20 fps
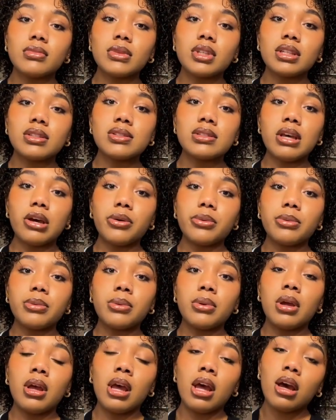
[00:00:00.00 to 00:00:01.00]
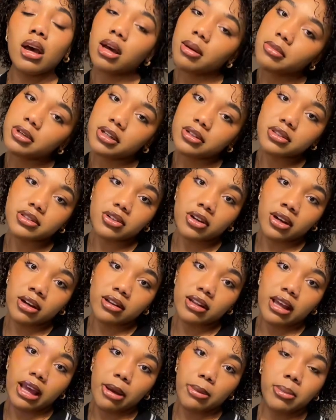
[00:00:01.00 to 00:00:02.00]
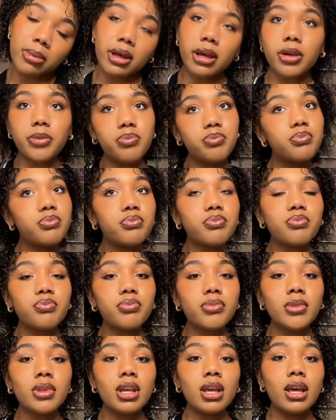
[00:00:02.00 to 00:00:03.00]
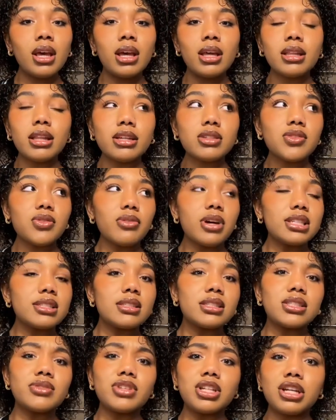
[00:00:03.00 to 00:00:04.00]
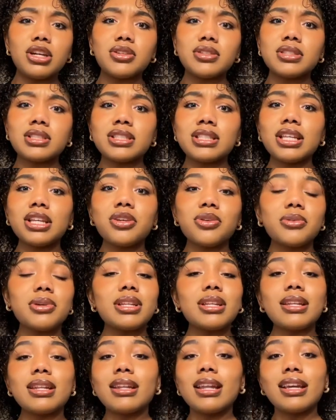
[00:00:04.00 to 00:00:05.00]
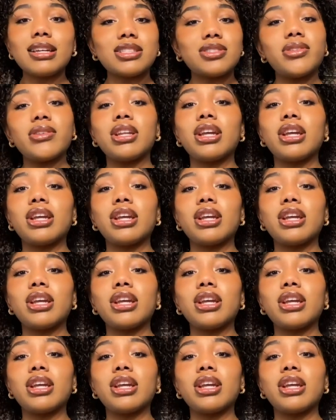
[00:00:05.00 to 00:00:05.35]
So I'm gonna go through all that, but thanks for watching this video. See you in the next video.